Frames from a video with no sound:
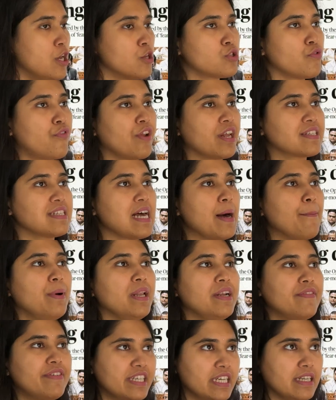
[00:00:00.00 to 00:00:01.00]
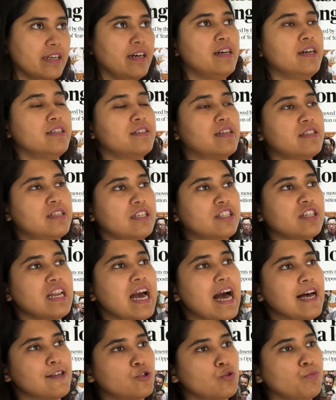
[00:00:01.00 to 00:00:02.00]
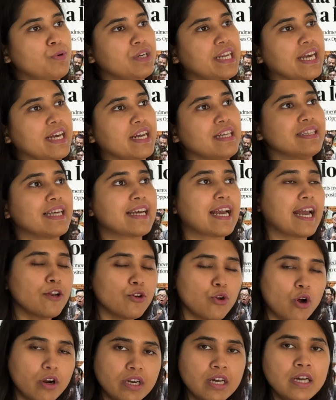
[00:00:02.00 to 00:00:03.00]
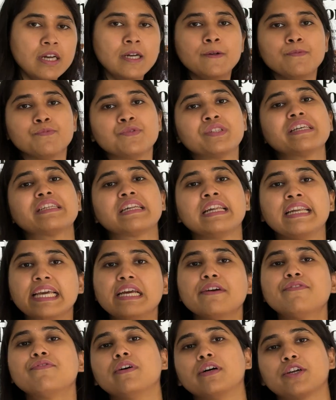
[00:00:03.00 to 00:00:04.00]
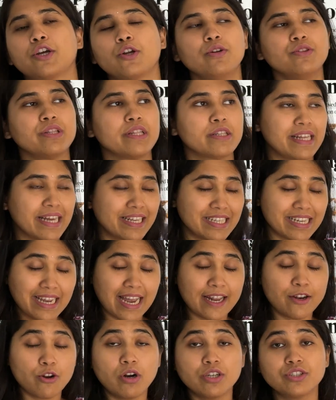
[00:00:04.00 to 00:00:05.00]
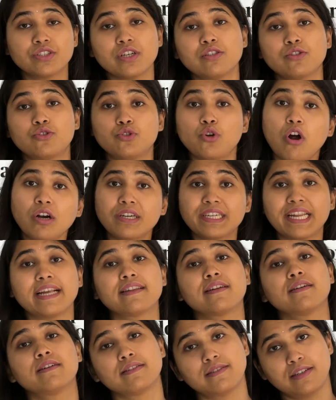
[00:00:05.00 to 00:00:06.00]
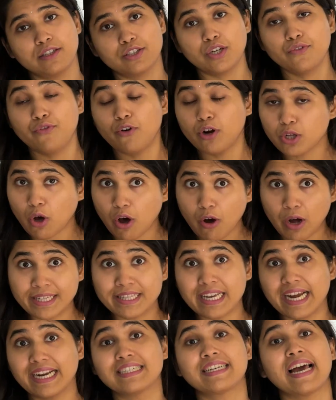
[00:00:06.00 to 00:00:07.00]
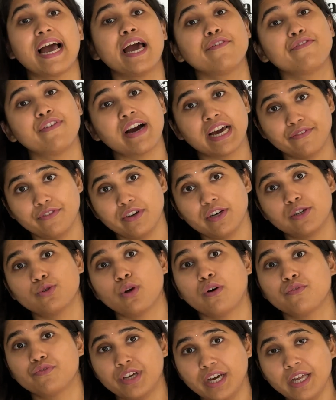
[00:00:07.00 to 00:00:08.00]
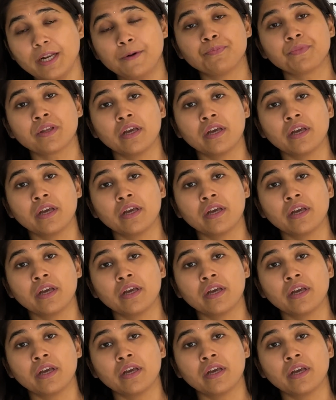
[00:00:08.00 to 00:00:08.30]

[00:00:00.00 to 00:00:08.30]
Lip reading: So for example, if a decision has to be taken, they cannot just leave, they cannot just not take the decision for the entire 5 years of their